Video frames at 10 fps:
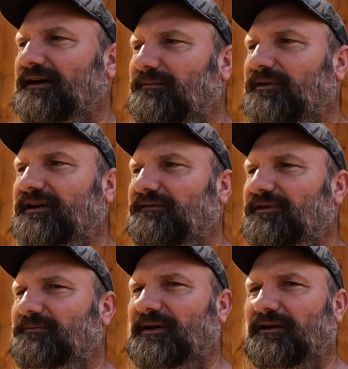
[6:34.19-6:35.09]
I believe
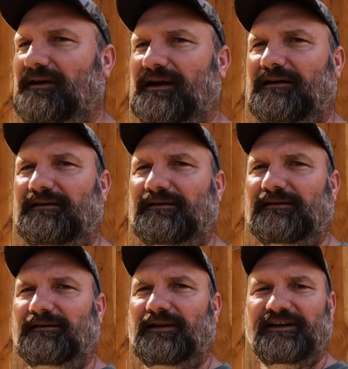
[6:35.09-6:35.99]
it'd be a lot
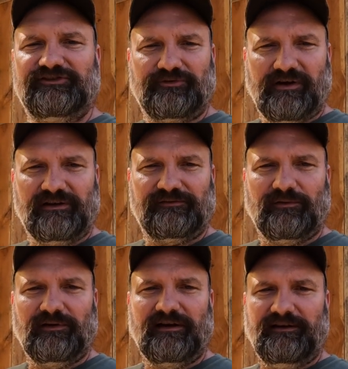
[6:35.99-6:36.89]
less
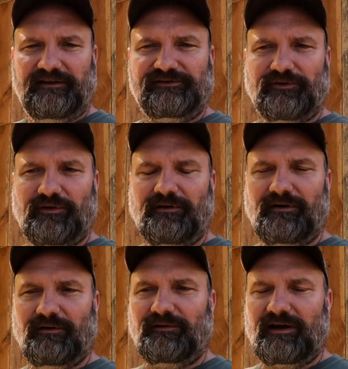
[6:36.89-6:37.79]
stressful, a lot easier
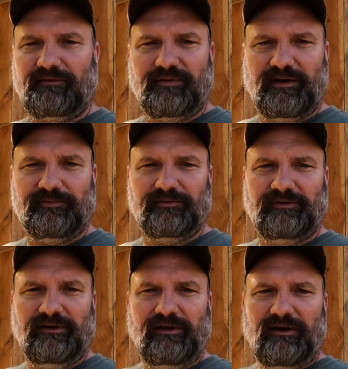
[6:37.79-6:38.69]
on a lot of people.
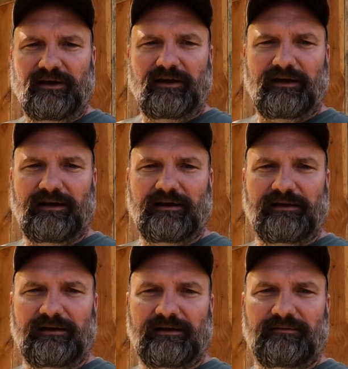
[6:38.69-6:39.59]

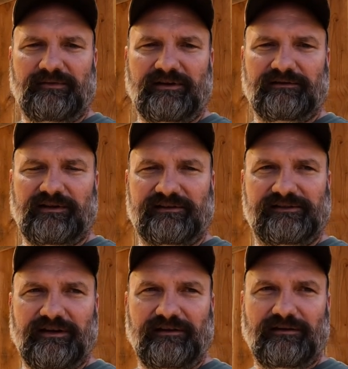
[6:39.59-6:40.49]
And because, uh, like I
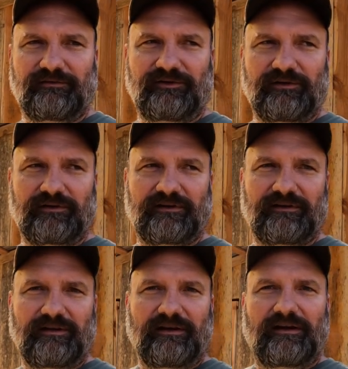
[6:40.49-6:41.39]
say, you know, if you look at
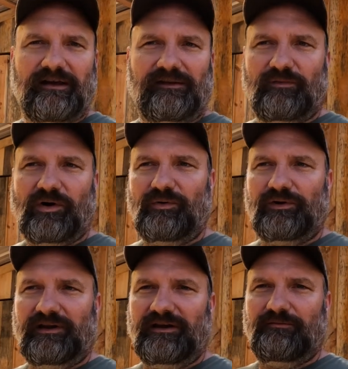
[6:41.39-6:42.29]
it the way
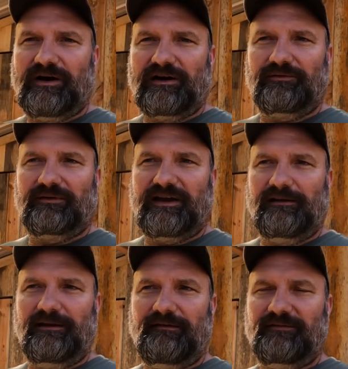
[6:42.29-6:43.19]
we live, modern
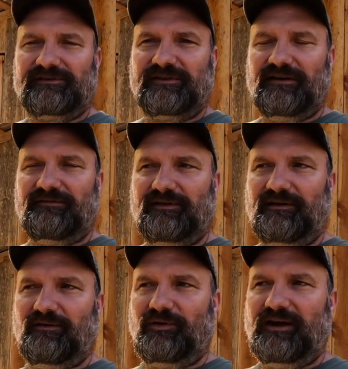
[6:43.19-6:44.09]
day living and stuff,
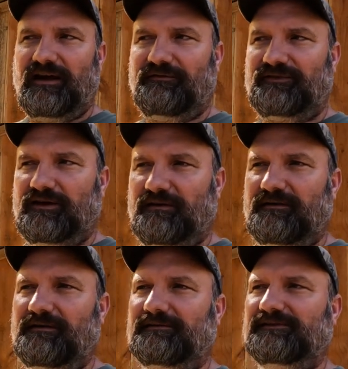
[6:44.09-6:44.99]
you know, we have
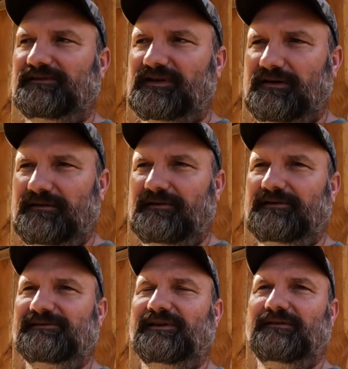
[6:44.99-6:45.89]
tons and
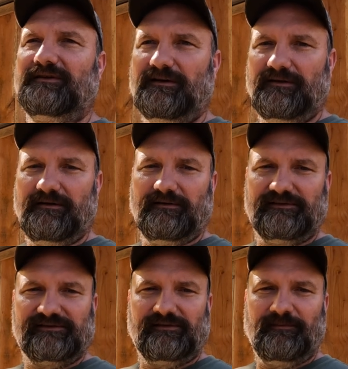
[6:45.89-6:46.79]
tons and
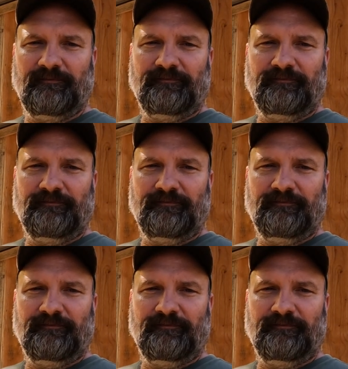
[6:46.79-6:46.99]
tons